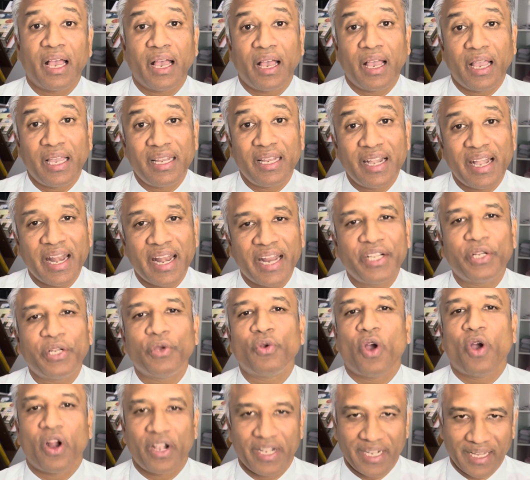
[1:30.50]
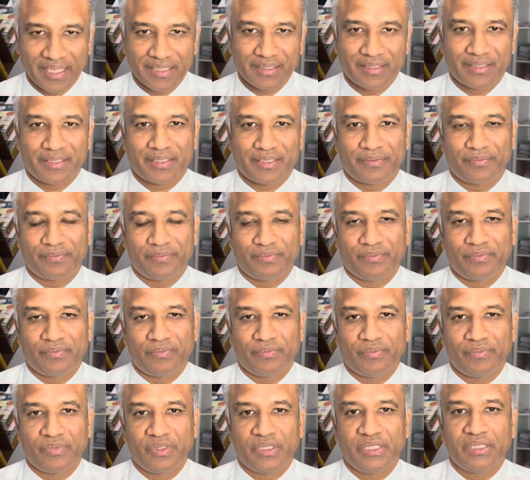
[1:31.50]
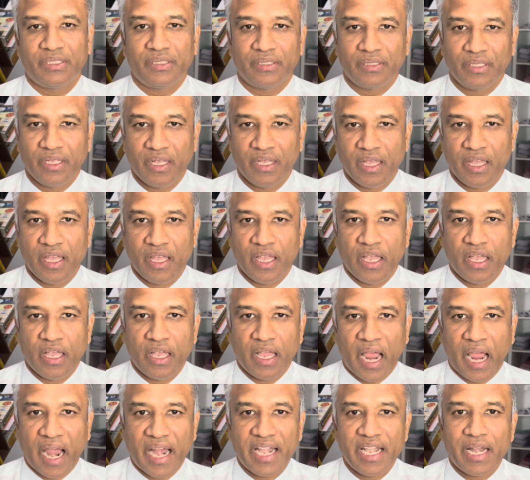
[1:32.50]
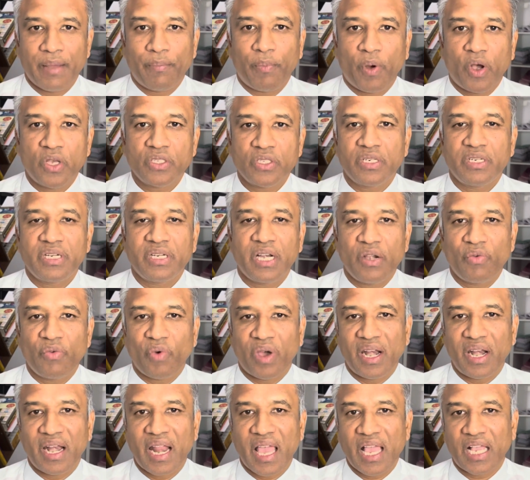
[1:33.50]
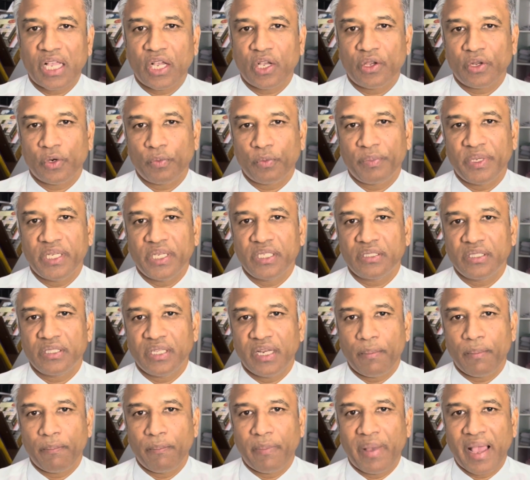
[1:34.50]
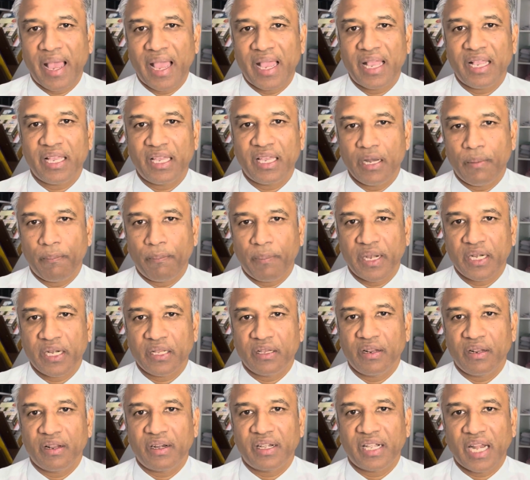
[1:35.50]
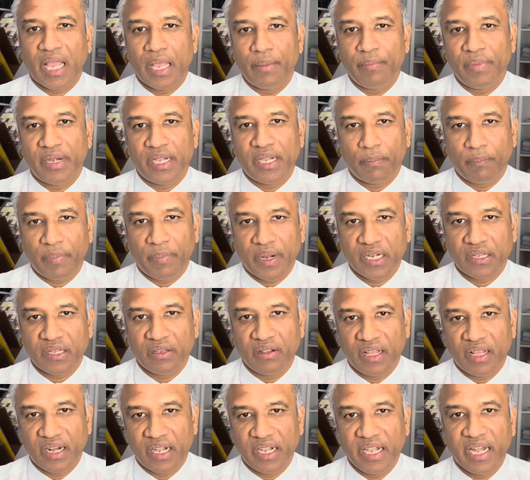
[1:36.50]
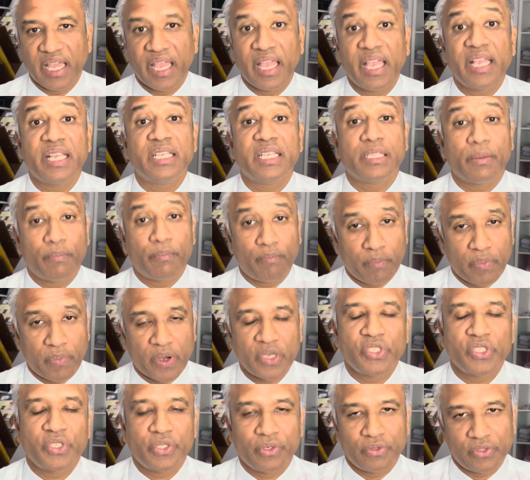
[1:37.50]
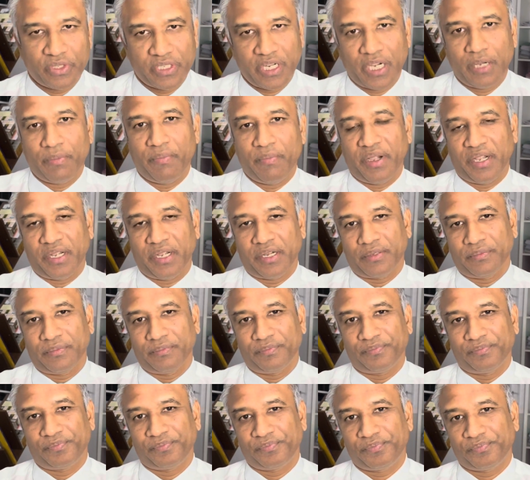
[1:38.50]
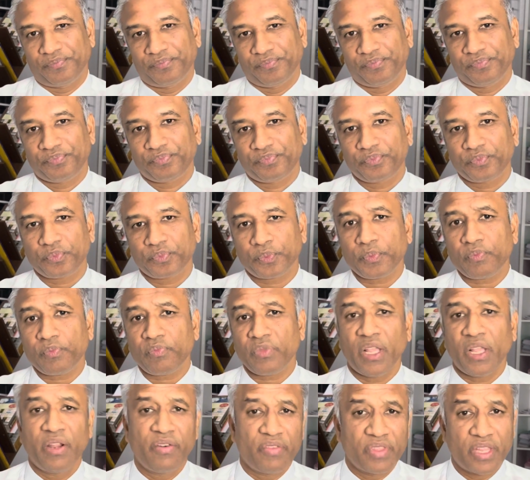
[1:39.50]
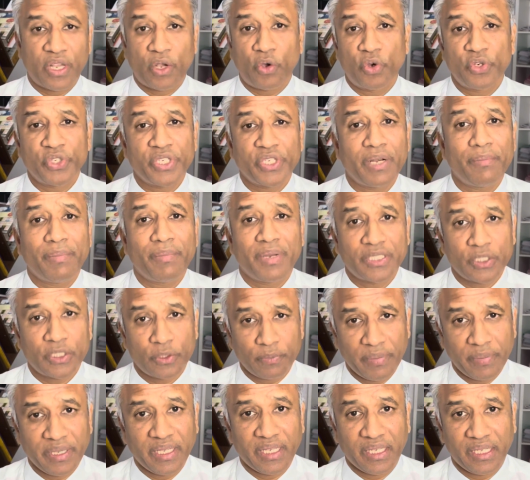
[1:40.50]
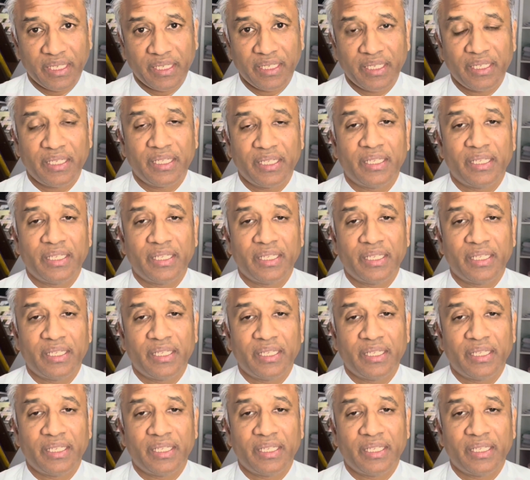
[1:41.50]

in a negative context. I deposited one lakh rupees in a bank in a particular time at a particular day is a positive statement. And the question must be,